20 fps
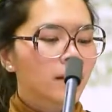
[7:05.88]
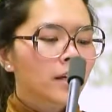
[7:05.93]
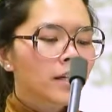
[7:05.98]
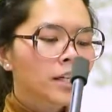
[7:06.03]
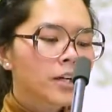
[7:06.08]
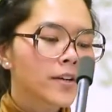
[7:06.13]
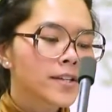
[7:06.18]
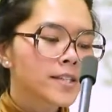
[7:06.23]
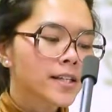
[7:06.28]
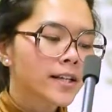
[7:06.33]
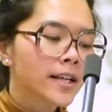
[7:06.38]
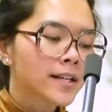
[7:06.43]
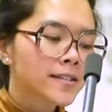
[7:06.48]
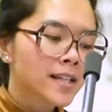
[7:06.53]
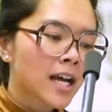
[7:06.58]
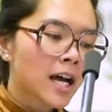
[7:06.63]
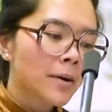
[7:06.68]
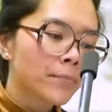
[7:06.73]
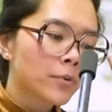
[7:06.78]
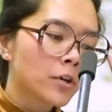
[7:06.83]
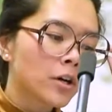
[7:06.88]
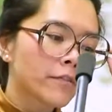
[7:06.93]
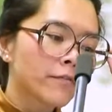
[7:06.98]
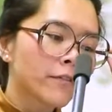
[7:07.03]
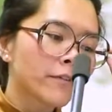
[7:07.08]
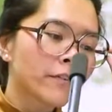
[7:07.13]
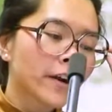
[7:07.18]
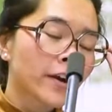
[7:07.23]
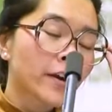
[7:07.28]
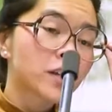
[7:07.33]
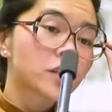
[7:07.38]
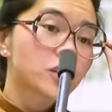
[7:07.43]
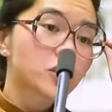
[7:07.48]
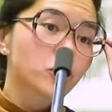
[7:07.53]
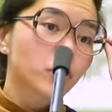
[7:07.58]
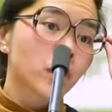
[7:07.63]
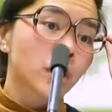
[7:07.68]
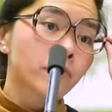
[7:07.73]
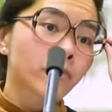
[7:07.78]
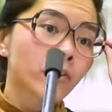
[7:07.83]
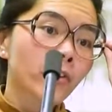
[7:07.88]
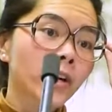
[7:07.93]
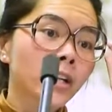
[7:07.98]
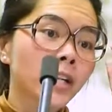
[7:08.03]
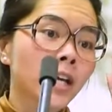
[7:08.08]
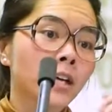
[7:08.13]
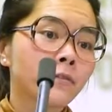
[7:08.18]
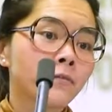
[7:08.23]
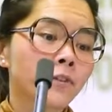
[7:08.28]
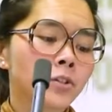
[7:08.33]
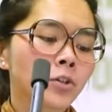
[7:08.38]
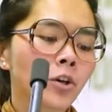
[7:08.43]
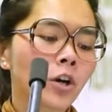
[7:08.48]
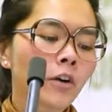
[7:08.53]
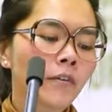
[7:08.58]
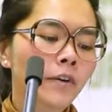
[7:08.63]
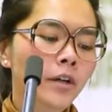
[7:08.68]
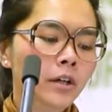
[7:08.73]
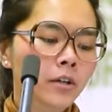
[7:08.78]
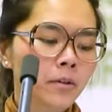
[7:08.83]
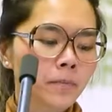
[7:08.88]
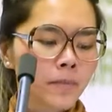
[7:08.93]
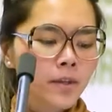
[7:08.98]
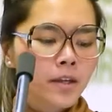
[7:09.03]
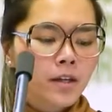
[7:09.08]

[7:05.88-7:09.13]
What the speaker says: Here's an example of a very straightforward advertorial.